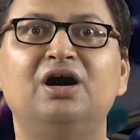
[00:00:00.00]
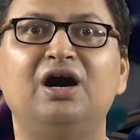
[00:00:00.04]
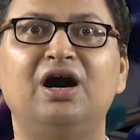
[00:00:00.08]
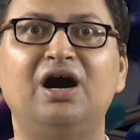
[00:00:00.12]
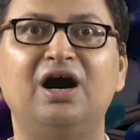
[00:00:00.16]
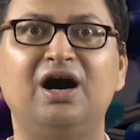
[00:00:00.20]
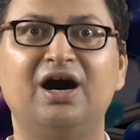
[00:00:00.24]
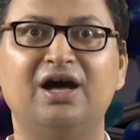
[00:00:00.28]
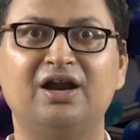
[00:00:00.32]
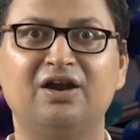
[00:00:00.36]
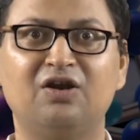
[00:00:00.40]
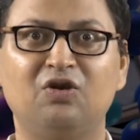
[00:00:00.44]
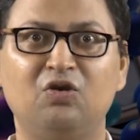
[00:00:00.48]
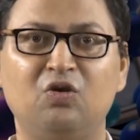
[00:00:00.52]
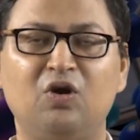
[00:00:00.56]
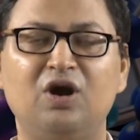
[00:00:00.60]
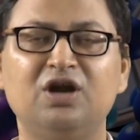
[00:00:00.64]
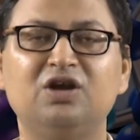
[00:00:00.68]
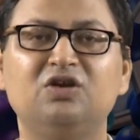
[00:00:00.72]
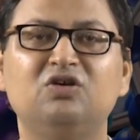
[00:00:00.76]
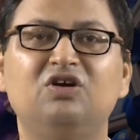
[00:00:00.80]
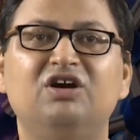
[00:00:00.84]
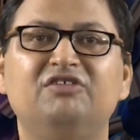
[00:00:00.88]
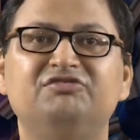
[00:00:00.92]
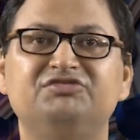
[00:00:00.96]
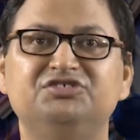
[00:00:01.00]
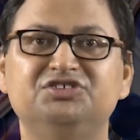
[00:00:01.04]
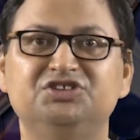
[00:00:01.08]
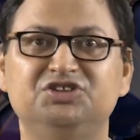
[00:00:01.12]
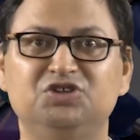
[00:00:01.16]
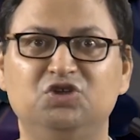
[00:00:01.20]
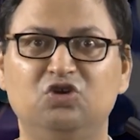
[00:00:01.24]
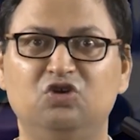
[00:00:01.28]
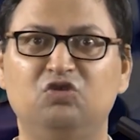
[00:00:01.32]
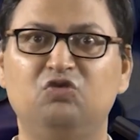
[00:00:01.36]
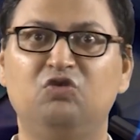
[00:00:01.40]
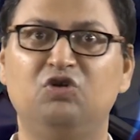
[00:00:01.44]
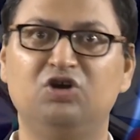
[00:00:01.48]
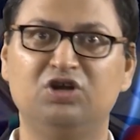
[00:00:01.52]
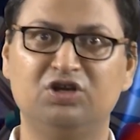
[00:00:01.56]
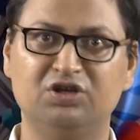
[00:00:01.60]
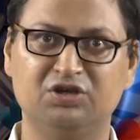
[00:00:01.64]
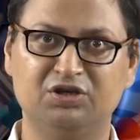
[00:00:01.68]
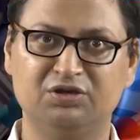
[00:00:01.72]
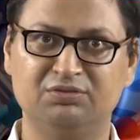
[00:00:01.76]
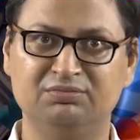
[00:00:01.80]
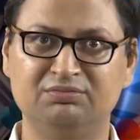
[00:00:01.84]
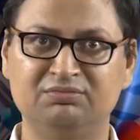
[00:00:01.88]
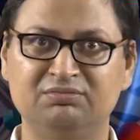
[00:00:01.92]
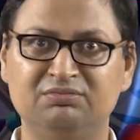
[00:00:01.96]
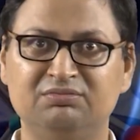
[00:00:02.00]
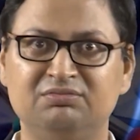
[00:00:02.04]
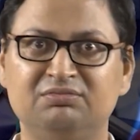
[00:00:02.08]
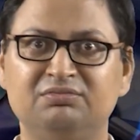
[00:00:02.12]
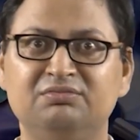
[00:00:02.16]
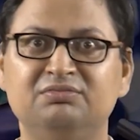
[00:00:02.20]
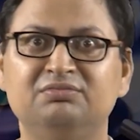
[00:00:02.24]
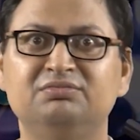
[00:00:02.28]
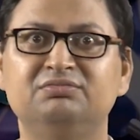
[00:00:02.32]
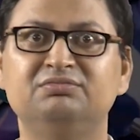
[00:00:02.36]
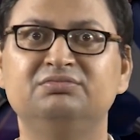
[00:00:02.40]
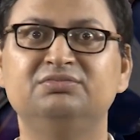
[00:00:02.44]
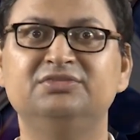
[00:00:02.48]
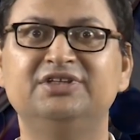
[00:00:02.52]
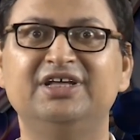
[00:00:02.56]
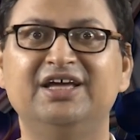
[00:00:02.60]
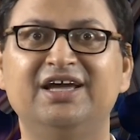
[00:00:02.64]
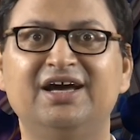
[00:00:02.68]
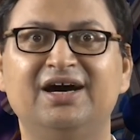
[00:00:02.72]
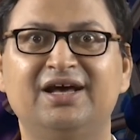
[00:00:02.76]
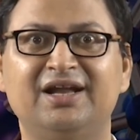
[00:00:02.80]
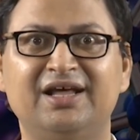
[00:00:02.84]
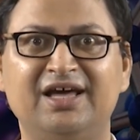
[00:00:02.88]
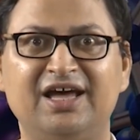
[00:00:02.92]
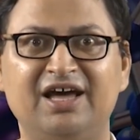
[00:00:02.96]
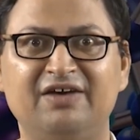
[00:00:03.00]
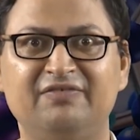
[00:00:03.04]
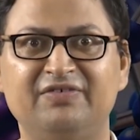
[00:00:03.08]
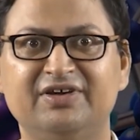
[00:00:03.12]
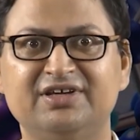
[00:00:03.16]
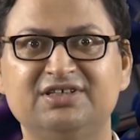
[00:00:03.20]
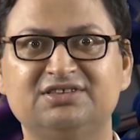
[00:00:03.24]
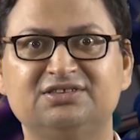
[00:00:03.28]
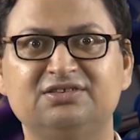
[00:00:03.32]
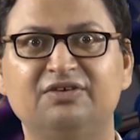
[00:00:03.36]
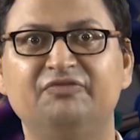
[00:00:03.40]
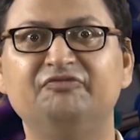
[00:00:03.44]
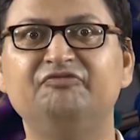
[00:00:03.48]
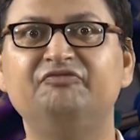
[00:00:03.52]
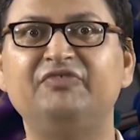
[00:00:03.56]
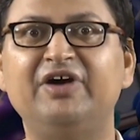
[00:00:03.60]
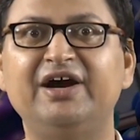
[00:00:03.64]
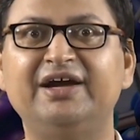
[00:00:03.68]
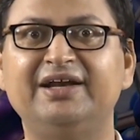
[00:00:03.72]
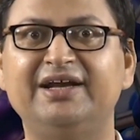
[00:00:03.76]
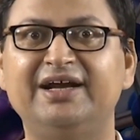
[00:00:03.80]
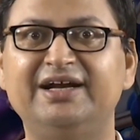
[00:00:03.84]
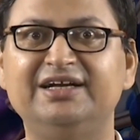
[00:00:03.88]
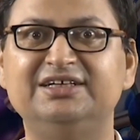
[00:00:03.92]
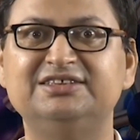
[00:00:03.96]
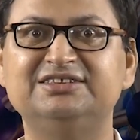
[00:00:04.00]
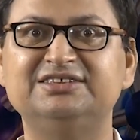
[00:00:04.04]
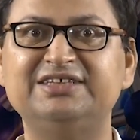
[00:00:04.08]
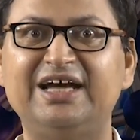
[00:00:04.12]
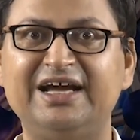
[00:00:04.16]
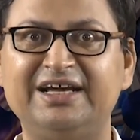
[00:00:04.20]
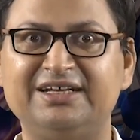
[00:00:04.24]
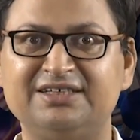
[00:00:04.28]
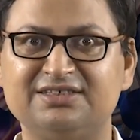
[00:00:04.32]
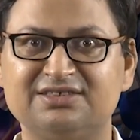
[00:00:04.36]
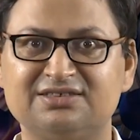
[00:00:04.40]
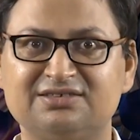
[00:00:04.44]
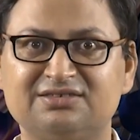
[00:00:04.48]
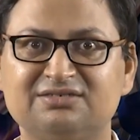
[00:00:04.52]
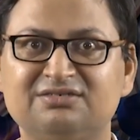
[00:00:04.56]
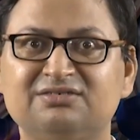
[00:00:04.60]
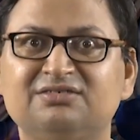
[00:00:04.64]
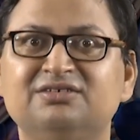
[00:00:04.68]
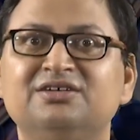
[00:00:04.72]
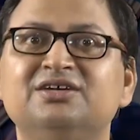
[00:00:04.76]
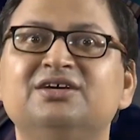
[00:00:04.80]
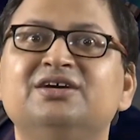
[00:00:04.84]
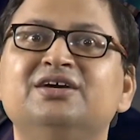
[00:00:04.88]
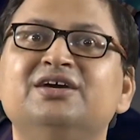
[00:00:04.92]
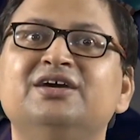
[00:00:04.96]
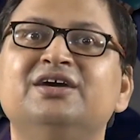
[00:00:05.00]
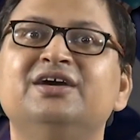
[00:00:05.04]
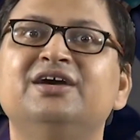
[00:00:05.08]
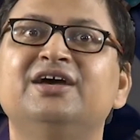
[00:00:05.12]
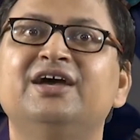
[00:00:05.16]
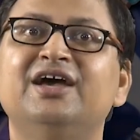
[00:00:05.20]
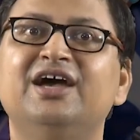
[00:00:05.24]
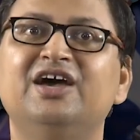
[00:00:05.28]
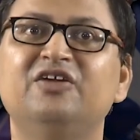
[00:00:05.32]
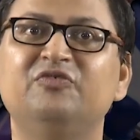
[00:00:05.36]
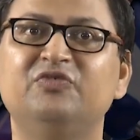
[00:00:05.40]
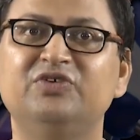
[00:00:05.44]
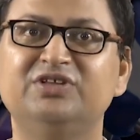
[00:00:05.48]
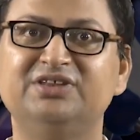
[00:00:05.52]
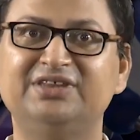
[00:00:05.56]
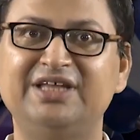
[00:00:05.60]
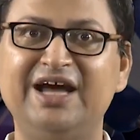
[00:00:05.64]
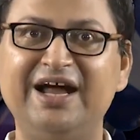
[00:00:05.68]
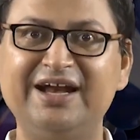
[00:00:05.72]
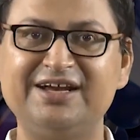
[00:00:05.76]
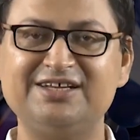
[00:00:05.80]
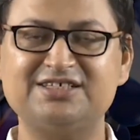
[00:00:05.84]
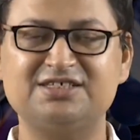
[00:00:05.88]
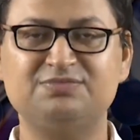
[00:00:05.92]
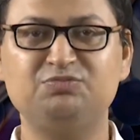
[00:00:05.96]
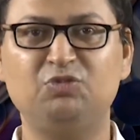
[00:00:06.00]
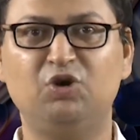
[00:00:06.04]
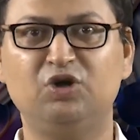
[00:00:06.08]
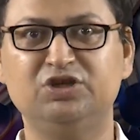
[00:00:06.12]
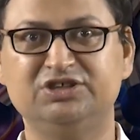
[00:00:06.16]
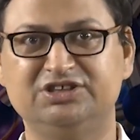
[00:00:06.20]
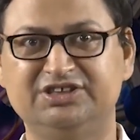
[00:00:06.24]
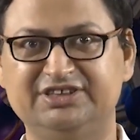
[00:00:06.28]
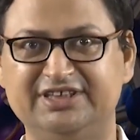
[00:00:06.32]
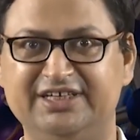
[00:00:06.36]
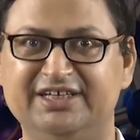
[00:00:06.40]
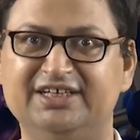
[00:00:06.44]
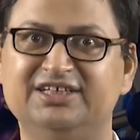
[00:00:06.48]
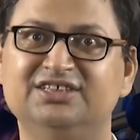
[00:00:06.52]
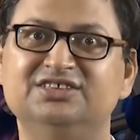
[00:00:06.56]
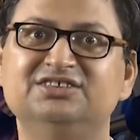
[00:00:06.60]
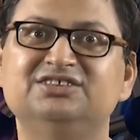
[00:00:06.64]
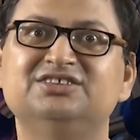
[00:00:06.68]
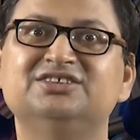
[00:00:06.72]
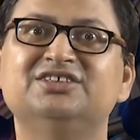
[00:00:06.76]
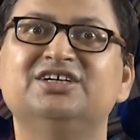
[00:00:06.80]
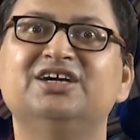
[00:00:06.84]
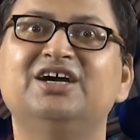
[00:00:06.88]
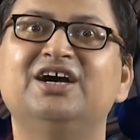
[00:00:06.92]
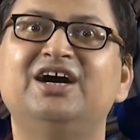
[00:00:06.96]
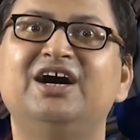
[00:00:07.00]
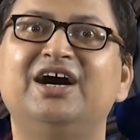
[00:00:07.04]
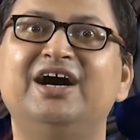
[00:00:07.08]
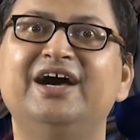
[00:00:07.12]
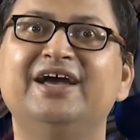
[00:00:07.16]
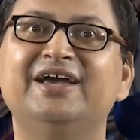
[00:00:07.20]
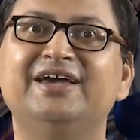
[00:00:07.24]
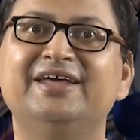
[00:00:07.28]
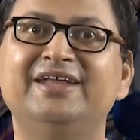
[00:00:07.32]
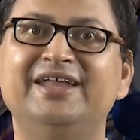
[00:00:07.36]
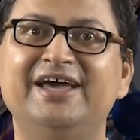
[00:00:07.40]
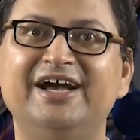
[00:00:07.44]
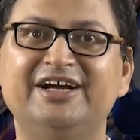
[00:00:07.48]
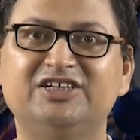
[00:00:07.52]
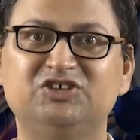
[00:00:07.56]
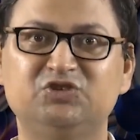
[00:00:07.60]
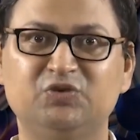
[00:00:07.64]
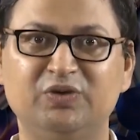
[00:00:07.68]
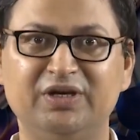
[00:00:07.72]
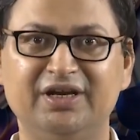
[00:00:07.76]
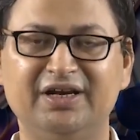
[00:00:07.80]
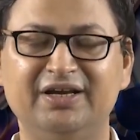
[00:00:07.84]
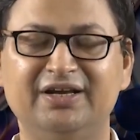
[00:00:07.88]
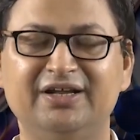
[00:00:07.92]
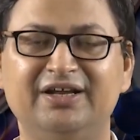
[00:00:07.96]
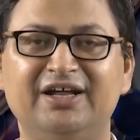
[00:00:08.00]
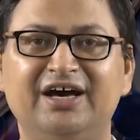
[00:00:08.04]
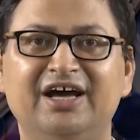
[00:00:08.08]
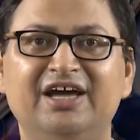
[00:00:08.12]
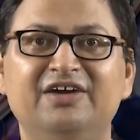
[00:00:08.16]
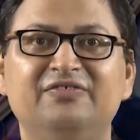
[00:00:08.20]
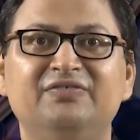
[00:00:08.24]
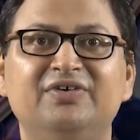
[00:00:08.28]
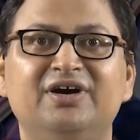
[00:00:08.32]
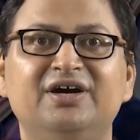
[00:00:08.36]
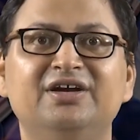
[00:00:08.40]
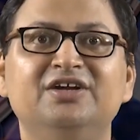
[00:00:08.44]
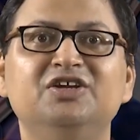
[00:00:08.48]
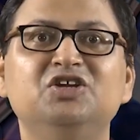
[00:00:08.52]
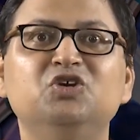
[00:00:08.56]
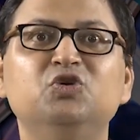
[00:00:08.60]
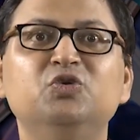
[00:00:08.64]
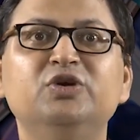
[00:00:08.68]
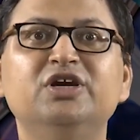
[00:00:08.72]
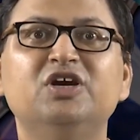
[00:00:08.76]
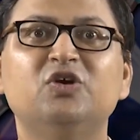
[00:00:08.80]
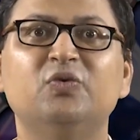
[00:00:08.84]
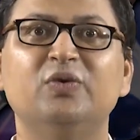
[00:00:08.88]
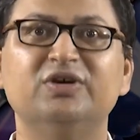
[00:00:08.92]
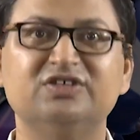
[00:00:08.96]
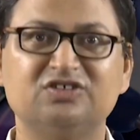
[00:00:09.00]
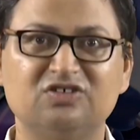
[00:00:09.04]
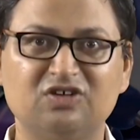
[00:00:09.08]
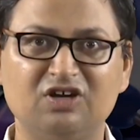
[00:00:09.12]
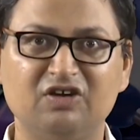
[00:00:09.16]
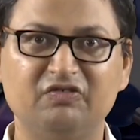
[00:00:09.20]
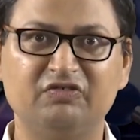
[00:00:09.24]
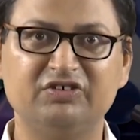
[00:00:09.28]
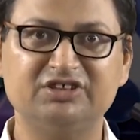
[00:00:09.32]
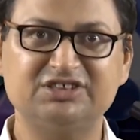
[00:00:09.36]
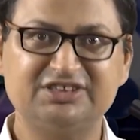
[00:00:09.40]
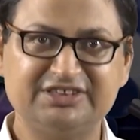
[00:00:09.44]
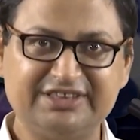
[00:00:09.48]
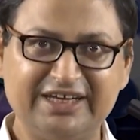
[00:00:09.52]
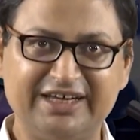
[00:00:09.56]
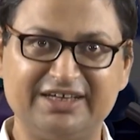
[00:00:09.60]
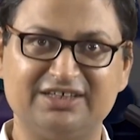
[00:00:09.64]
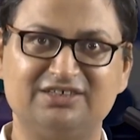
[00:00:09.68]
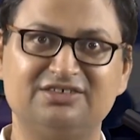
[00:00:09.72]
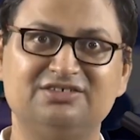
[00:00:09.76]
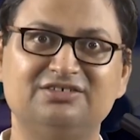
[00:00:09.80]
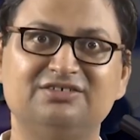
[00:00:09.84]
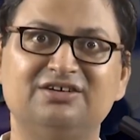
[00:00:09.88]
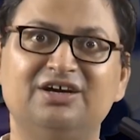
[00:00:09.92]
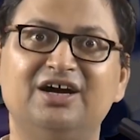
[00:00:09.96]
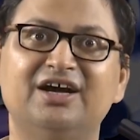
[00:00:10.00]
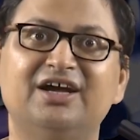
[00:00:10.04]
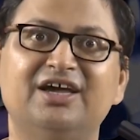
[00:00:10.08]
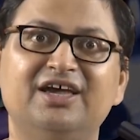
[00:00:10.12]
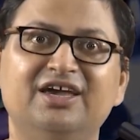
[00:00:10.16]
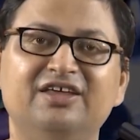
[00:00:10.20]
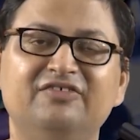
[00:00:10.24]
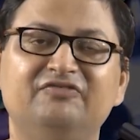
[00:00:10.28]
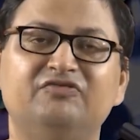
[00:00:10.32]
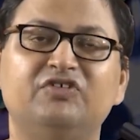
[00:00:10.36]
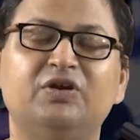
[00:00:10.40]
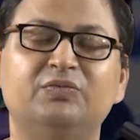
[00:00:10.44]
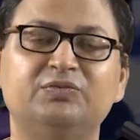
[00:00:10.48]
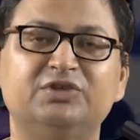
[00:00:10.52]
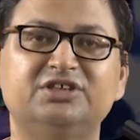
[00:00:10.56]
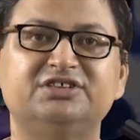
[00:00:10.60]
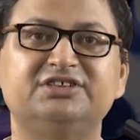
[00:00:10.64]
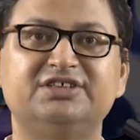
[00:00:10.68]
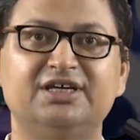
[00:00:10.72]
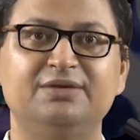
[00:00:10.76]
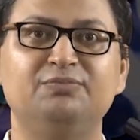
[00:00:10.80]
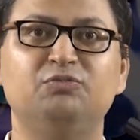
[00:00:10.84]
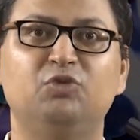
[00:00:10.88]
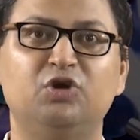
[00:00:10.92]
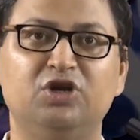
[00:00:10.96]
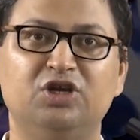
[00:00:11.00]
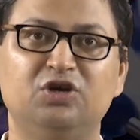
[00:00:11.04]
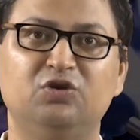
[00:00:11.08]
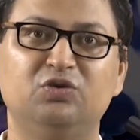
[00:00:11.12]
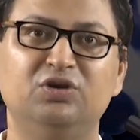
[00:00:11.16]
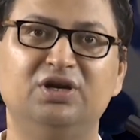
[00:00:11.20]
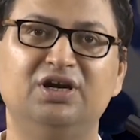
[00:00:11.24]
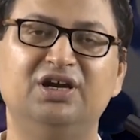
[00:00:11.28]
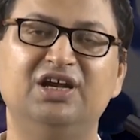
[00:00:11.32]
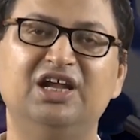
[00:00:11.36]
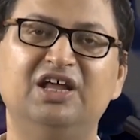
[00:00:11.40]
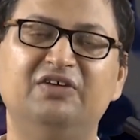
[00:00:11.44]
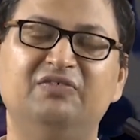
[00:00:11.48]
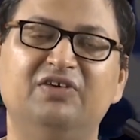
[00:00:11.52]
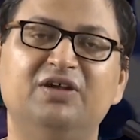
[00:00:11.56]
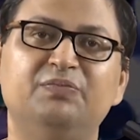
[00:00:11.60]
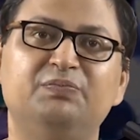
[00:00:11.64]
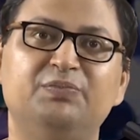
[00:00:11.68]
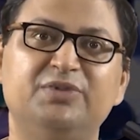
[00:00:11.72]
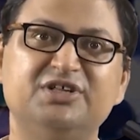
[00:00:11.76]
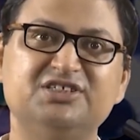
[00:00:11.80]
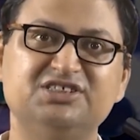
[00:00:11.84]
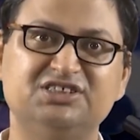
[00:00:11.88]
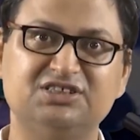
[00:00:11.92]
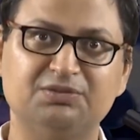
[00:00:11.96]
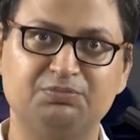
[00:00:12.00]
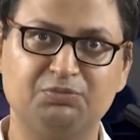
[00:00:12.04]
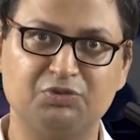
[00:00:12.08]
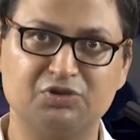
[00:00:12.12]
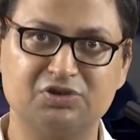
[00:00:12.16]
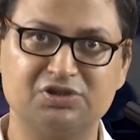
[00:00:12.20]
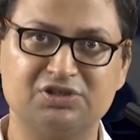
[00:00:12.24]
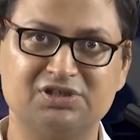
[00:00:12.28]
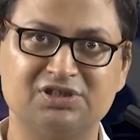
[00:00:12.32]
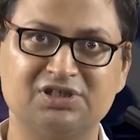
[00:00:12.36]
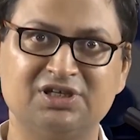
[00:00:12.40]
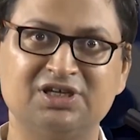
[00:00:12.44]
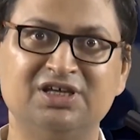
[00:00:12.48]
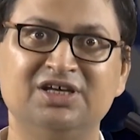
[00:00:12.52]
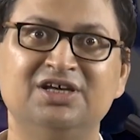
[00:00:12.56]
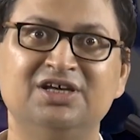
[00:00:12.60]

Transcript: are not of 0 volume, they are having some finite size. And with that small change, I can actually derive a new equation of state, again from the same molecular level principles.